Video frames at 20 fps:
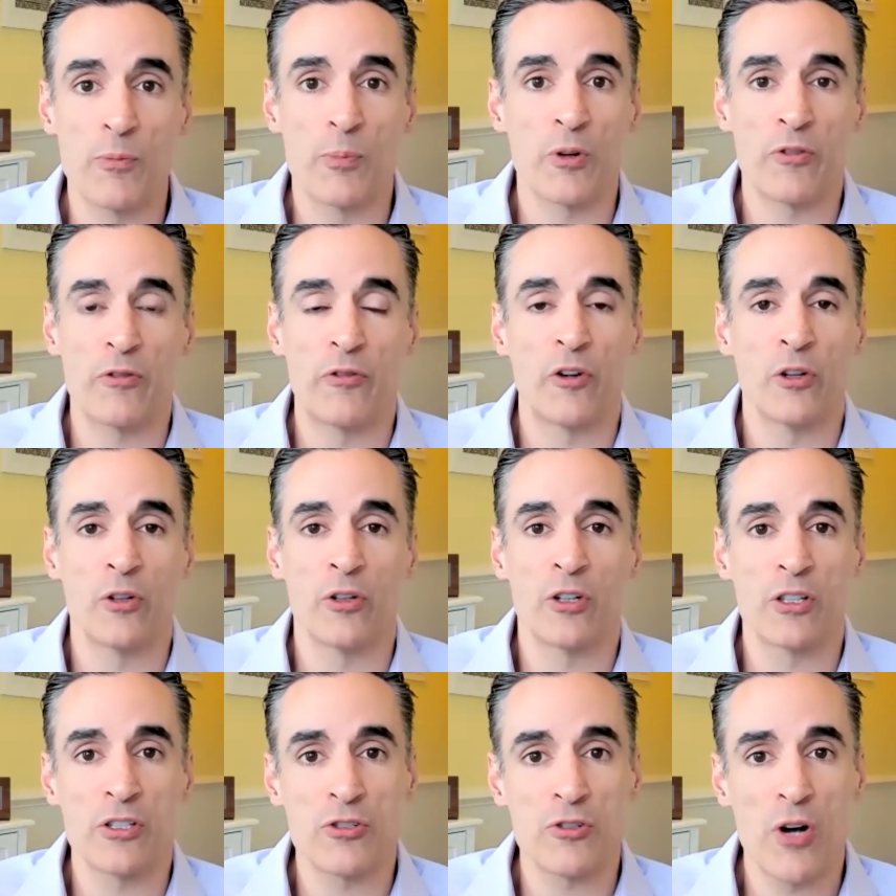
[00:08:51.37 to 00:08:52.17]
portfolio
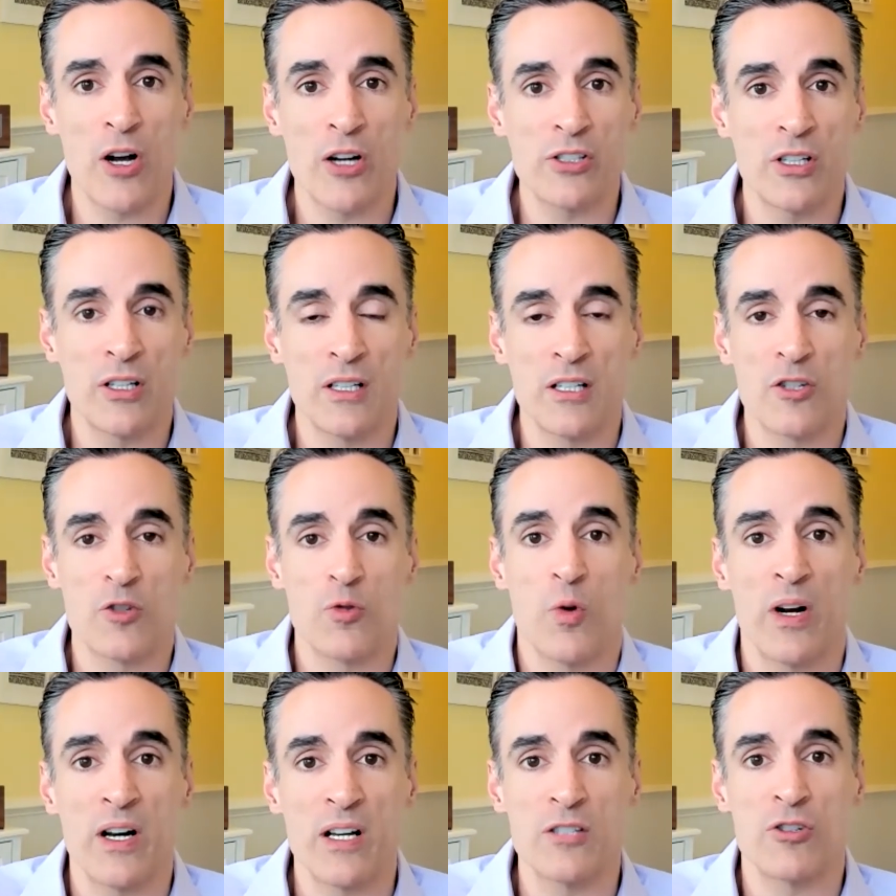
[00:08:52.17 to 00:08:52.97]
construction is
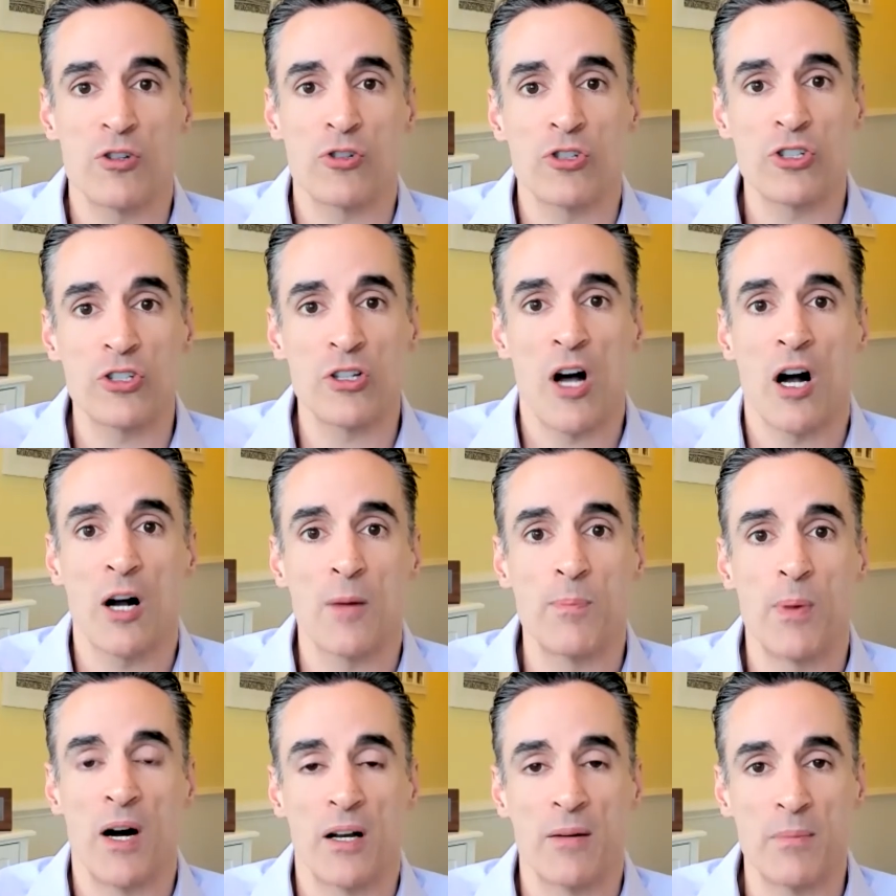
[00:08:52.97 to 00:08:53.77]
what is your stock
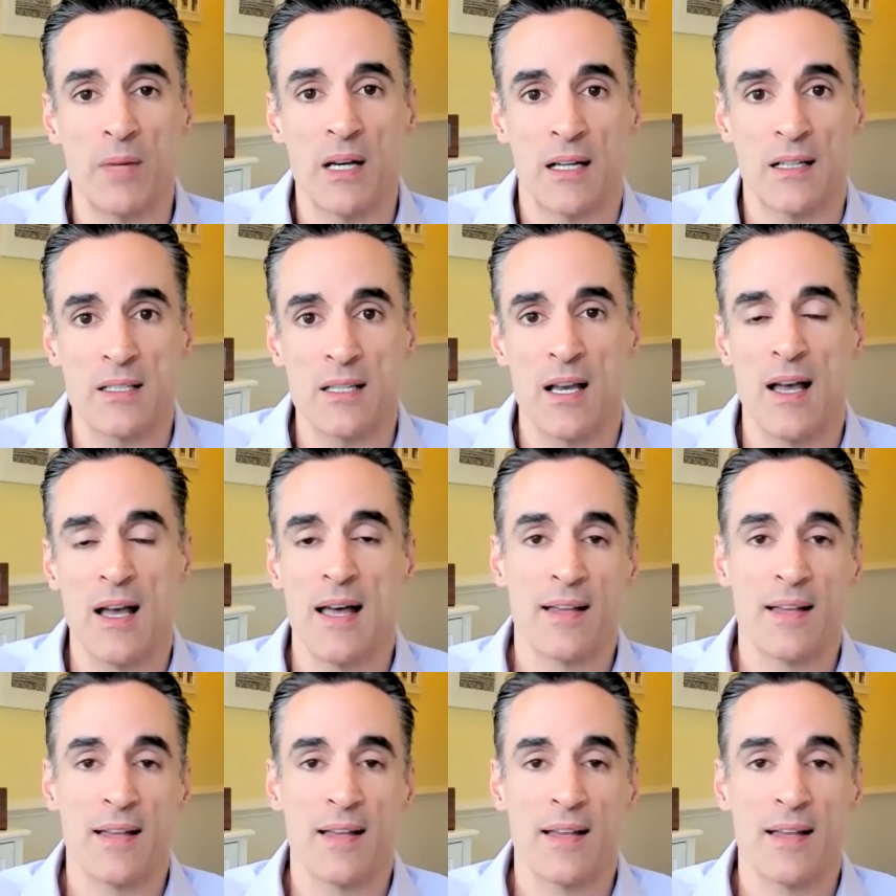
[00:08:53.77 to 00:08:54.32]
bond mix?